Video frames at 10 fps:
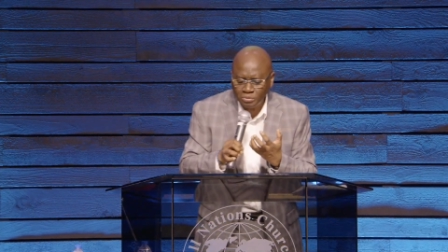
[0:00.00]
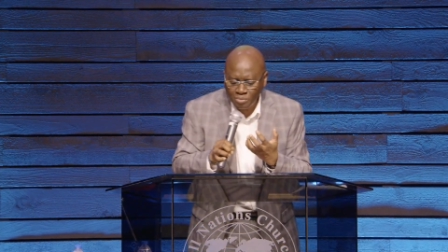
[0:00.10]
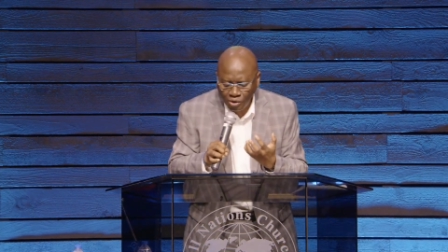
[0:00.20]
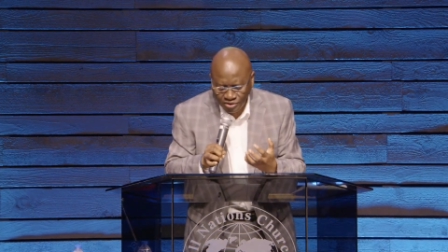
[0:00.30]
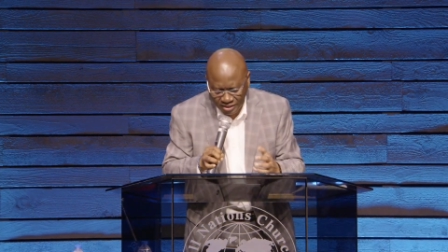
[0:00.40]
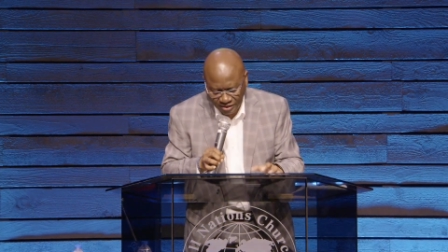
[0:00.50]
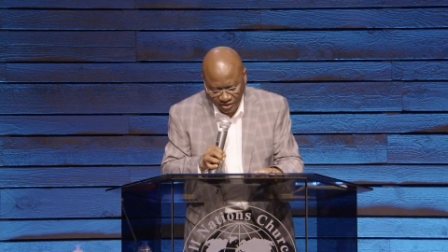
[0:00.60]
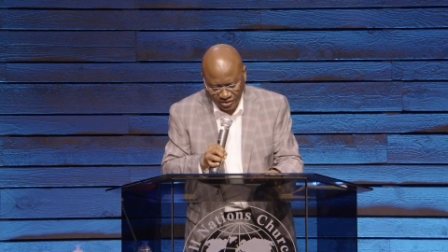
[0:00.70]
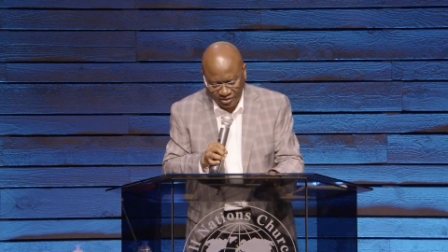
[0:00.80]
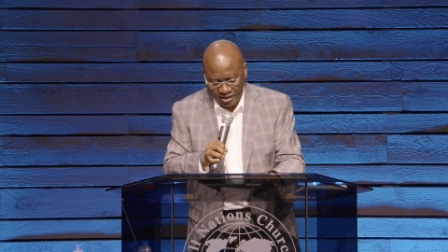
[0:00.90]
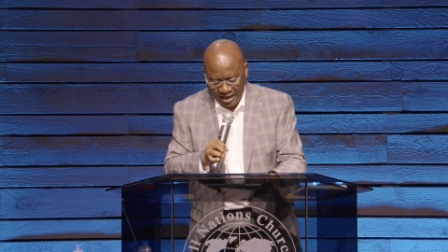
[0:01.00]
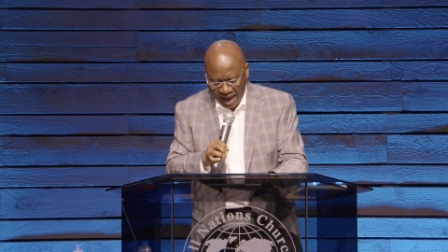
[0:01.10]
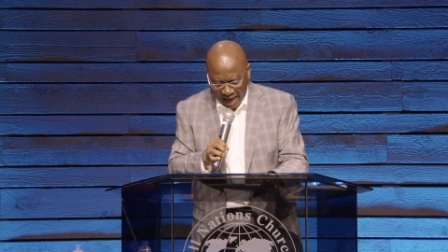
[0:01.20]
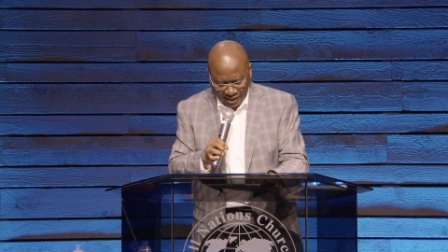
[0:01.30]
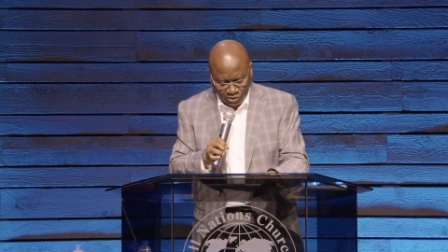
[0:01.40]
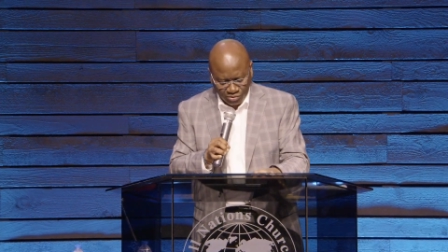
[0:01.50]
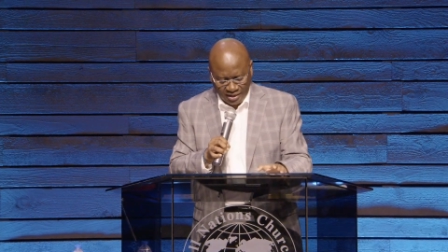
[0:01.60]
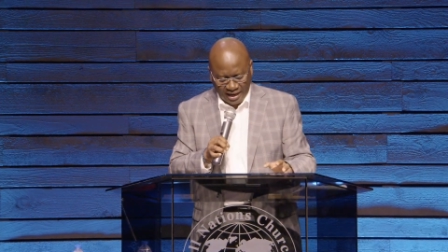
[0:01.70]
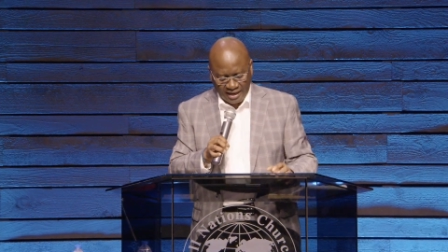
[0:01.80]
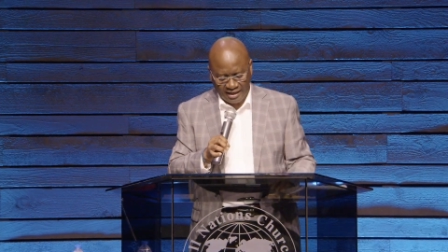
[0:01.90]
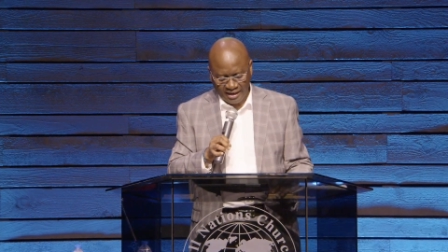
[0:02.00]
to Moses. Hallelujah.